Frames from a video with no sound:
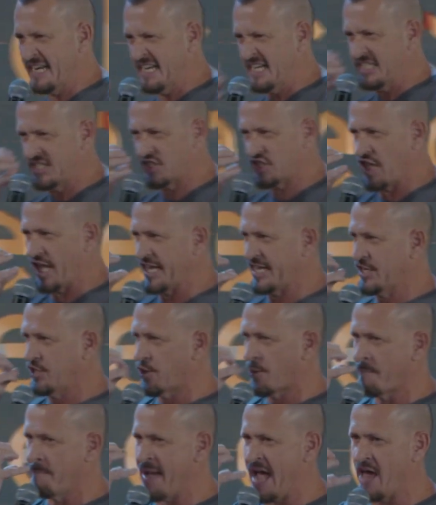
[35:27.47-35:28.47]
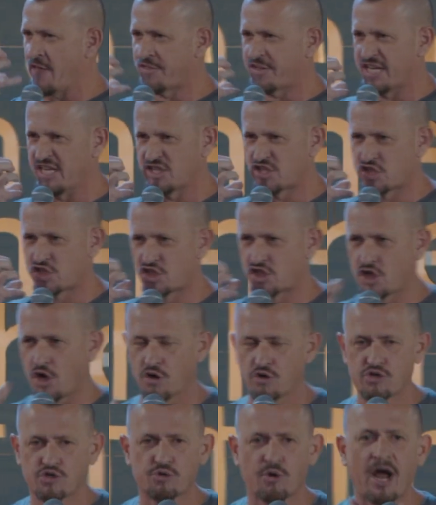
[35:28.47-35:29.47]
and it's like your mouth gets
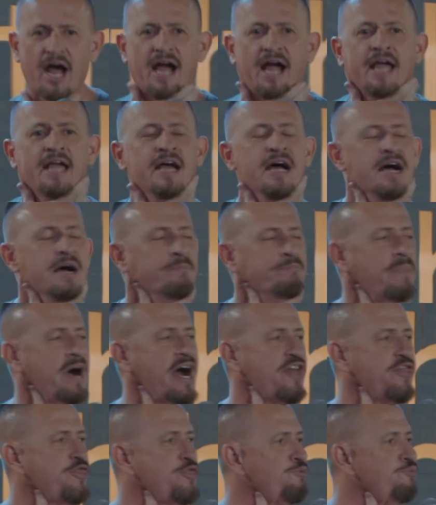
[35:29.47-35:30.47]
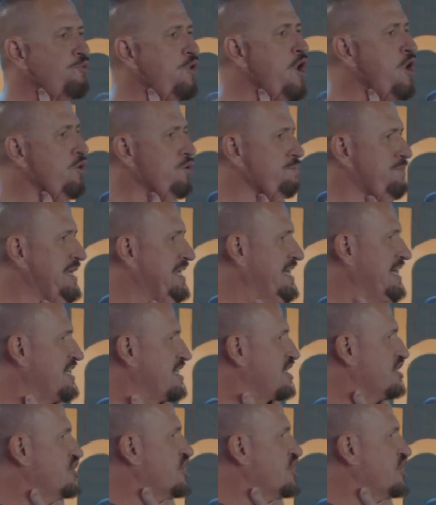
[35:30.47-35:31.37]
so dry. My throat began to